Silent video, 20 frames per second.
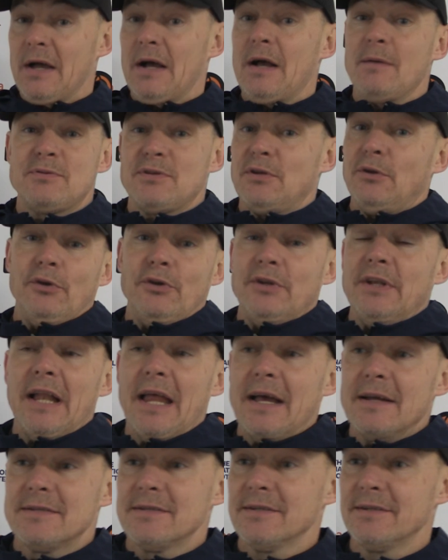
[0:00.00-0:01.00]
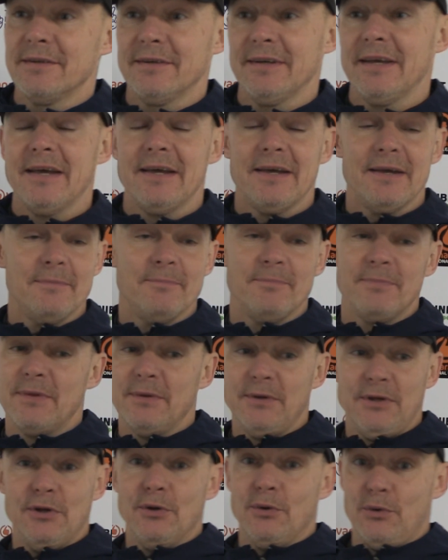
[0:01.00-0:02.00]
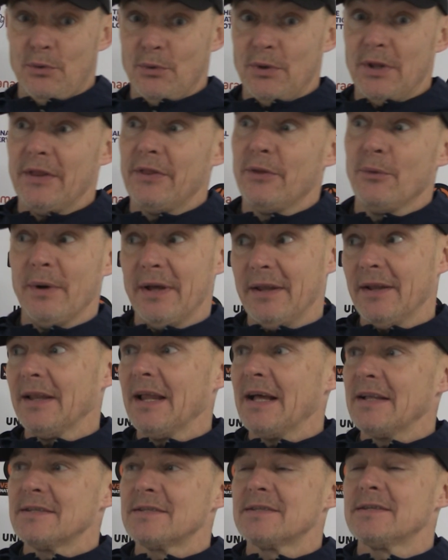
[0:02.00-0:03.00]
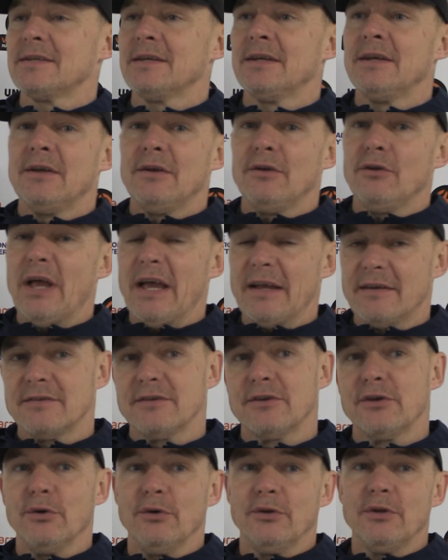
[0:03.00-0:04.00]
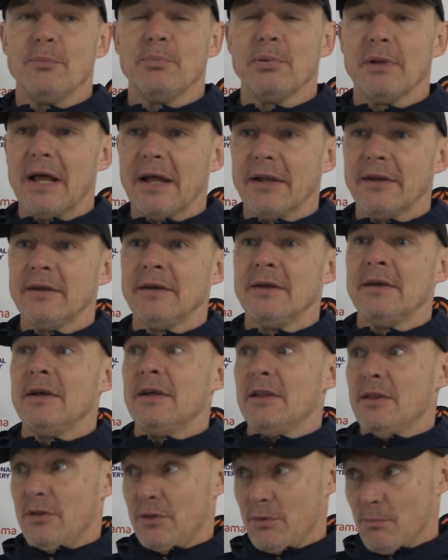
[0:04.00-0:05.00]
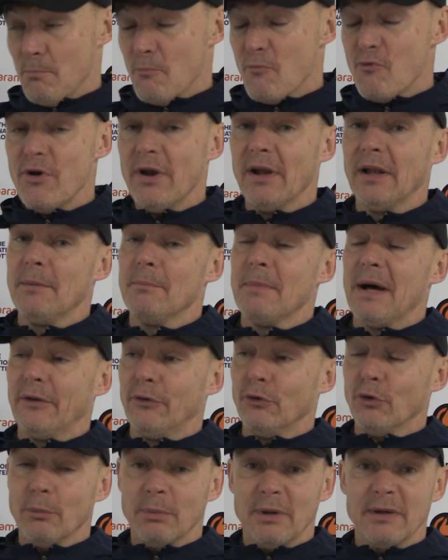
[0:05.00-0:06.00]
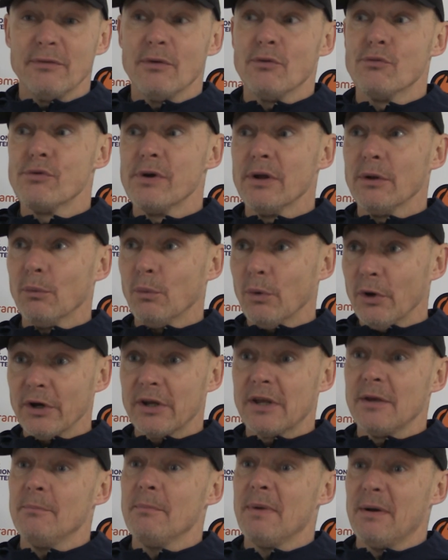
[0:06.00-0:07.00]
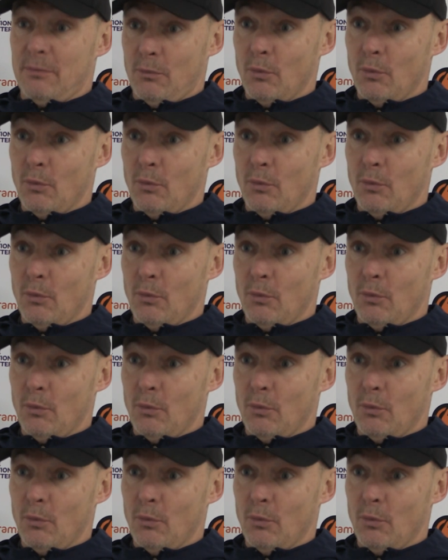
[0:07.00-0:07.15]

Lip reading: Absolutely delighted that, you know, the way the lads executed the plan, really manned up, give a real working